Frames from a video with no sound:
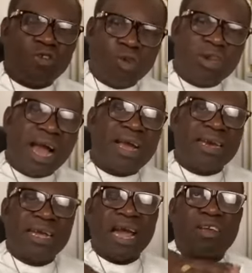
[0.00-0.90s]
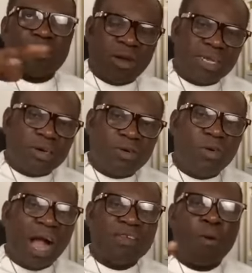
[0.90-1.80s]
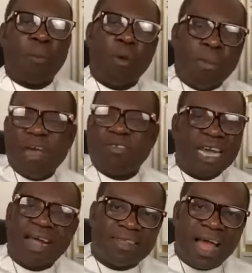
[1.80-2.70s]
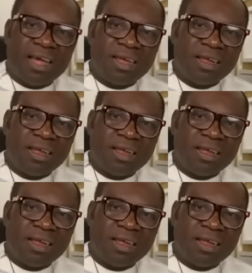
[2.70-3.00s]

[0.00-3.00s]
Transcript: zodiac and astrology. Okay, you have your birth chart.